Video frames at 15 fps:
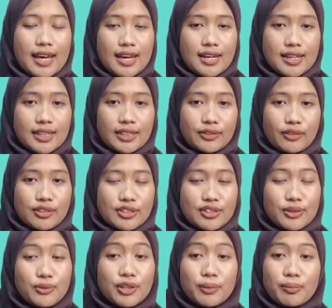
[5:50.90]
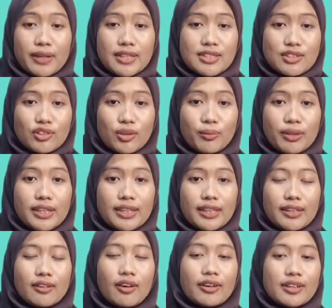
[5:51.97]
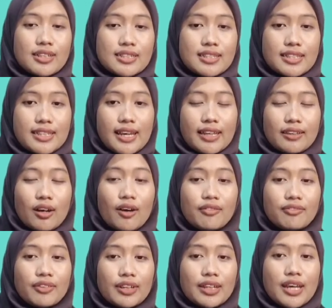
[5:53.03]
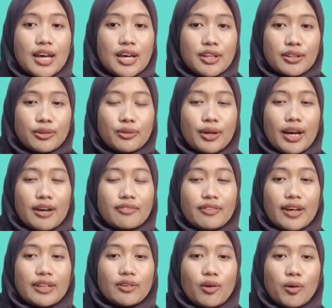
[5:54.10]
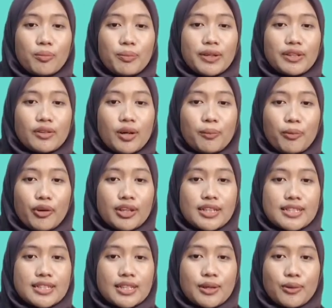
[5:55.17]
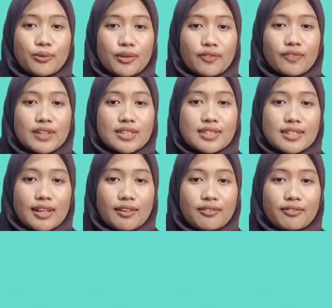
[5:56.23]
Across the workplace, communicate honestly and often. Do have an open door policy with the staff.